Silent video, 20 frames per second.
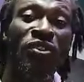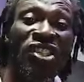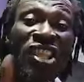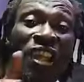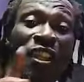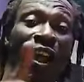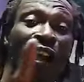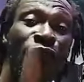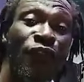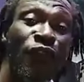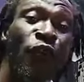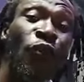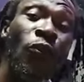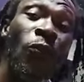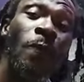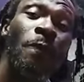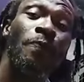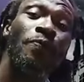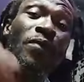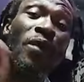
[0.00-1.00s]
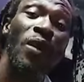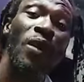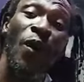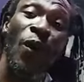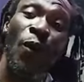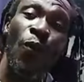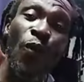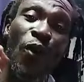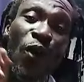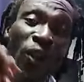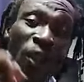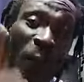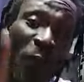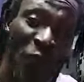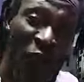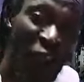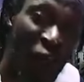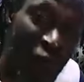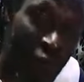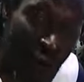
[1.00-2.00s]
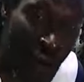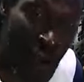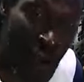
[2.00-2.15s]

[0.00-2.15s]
still love you. We're going to pray for